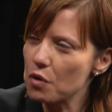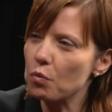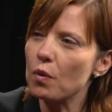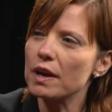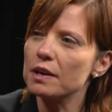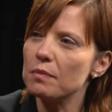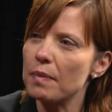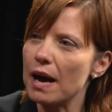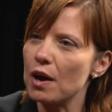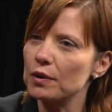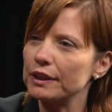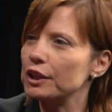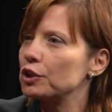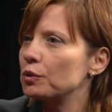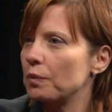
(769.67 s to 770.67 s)
What about
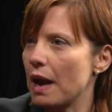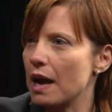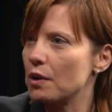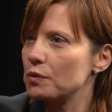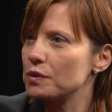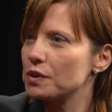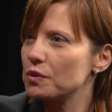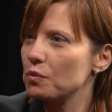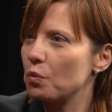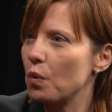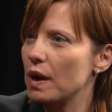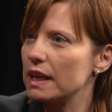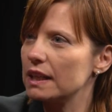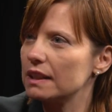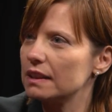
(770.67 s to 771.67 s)
year round?
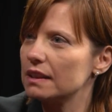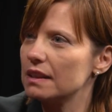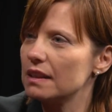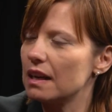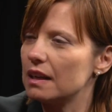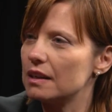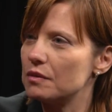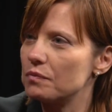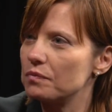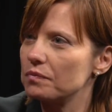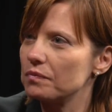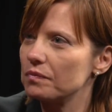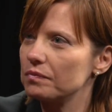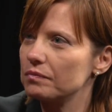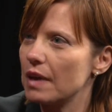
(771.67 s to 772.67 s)
What?
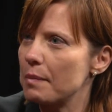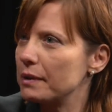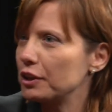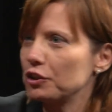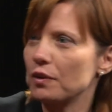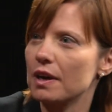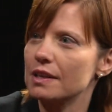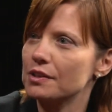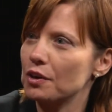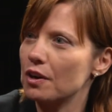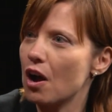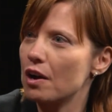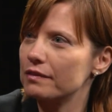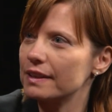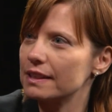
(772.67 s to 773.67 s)
I mean, you guys are
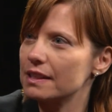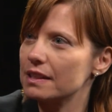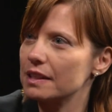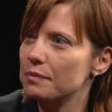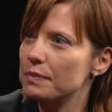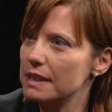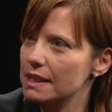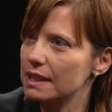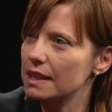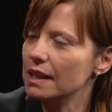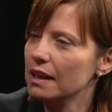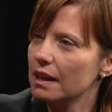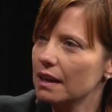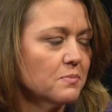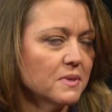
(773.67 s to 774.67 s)
obviously busy. We're
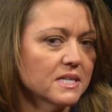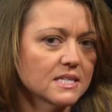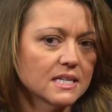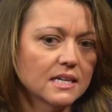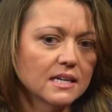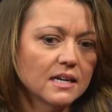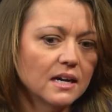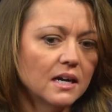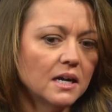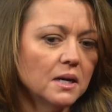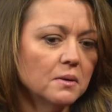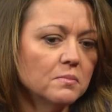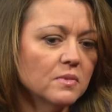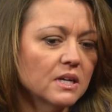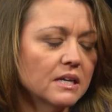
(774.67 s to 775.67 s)
always busy.
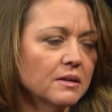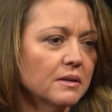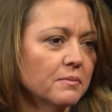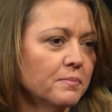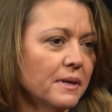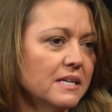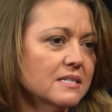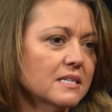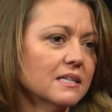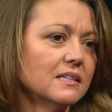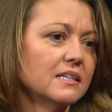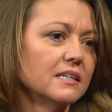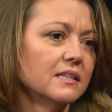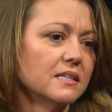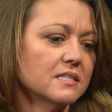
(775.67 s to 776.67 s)

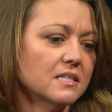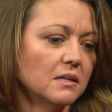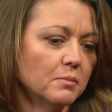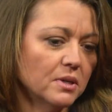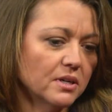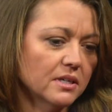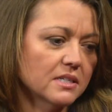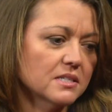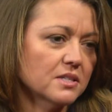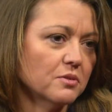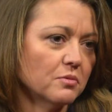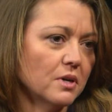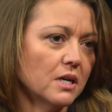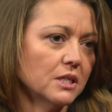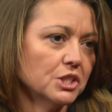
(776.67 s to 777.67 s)
Basically, the summer is the
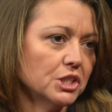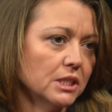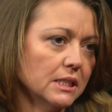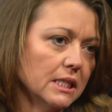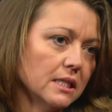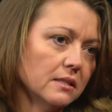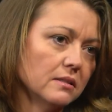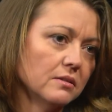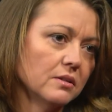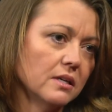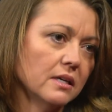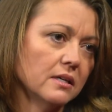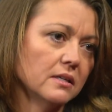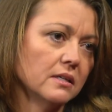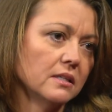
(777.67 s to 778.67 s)
rush, and then
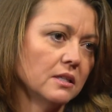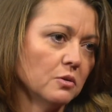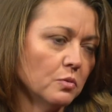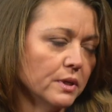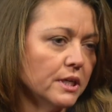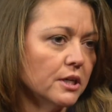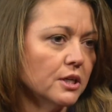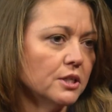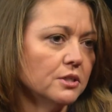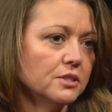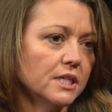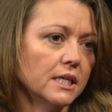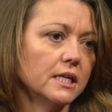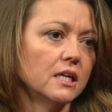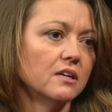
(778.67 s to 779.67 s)
in the winter, you
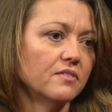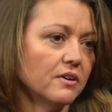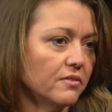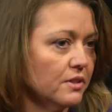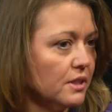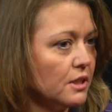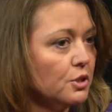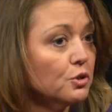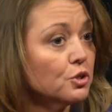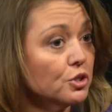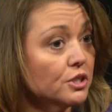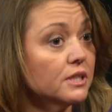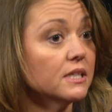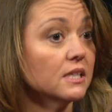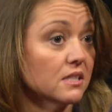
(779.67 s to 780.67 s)
take care of everything you
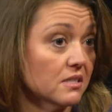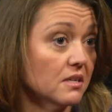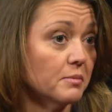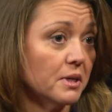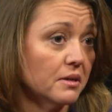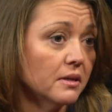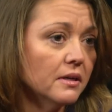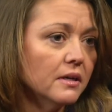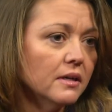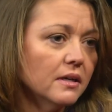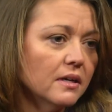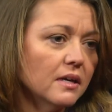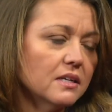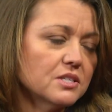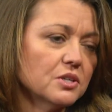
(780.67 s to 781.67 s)
couldn't in the summer.
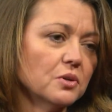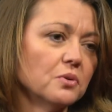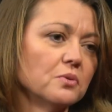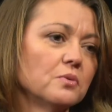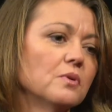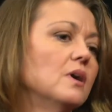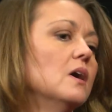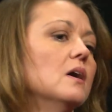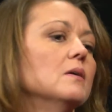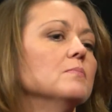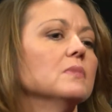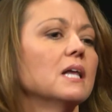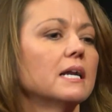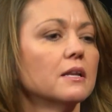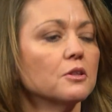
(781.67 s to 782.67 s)
So a
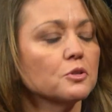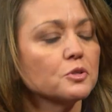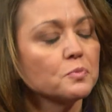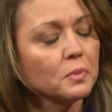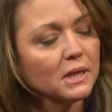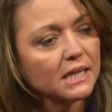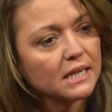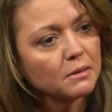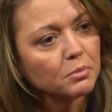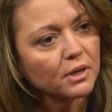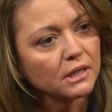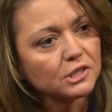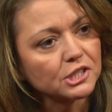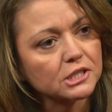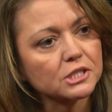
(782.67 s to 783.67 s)
lot of those planning
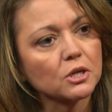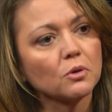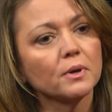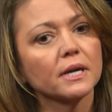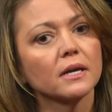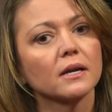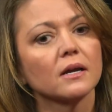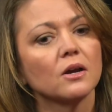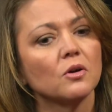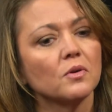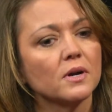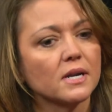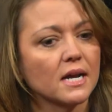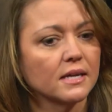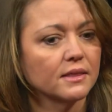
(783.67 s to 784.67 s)
projects going on